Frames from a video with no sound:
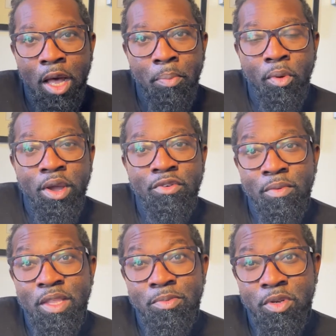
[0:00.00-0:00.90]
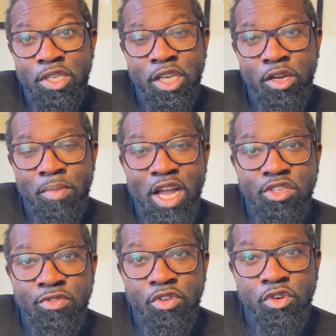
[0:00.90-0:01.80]
point from this particular
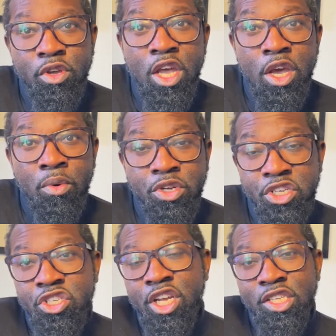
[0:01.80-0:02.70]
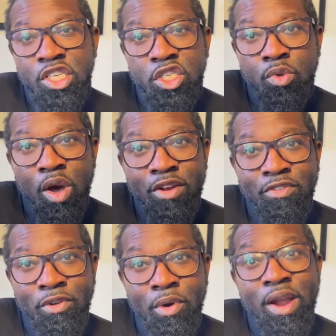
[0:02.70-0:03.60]
match review, which is Chelsea's squad
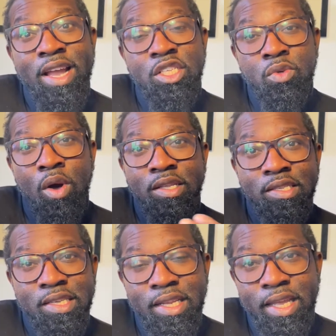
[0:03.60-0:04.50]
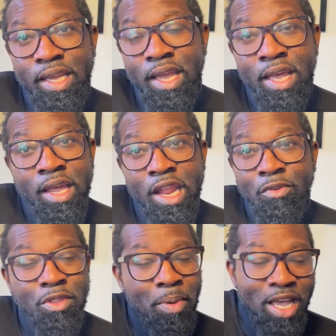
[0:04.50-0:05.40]
floor and squad ceiling. Now,
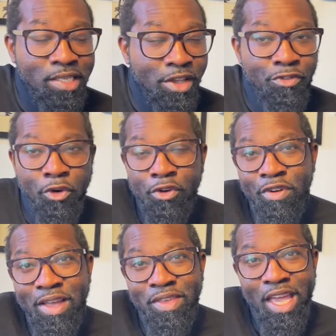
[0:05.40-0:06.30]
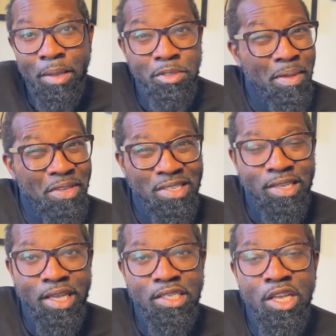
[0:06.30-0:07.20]
over the past like 4 or 5 games, maybe
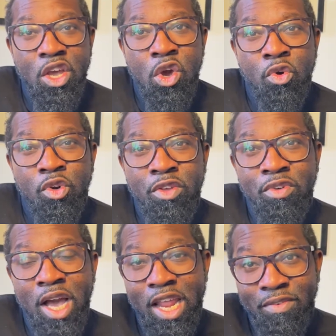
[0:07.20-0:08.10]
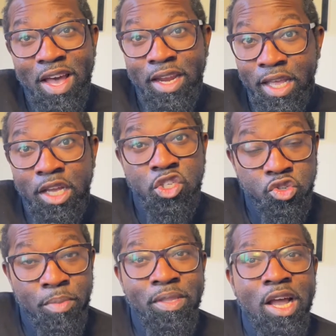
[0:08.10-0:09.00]
6, we've kind of had like a
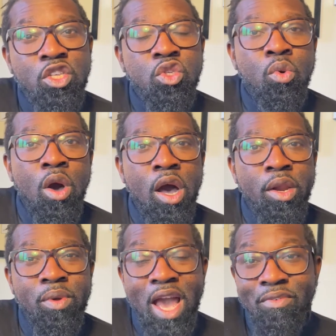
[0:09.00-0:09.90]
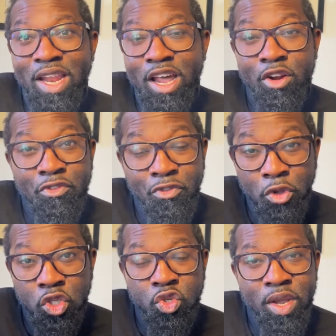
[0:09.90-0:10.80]
stripped down squad. We haven't had our
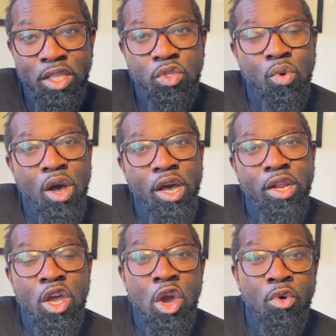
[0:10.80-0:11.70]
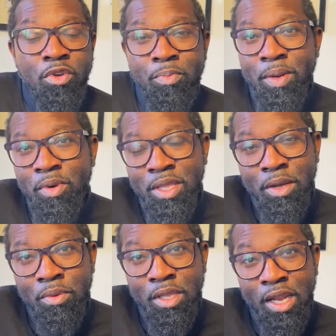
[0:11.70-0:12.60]
full strength squad. We've been
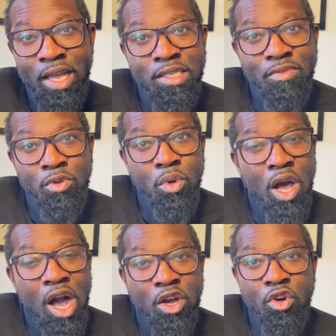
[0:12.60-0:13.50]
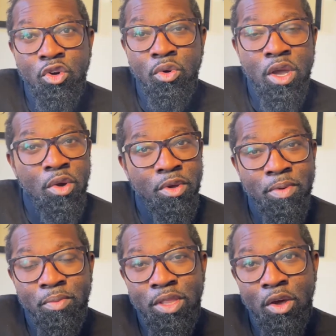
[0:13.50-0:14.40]
without the likes of Lukaku. We've
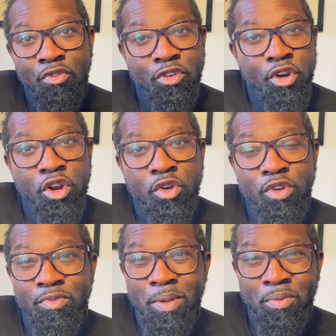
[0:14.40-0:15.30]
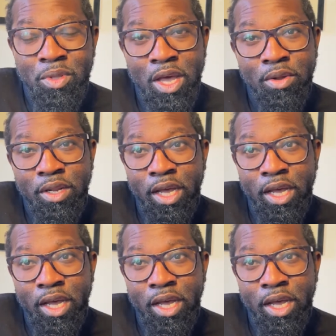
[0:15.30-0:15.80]
been without Werner. We've been without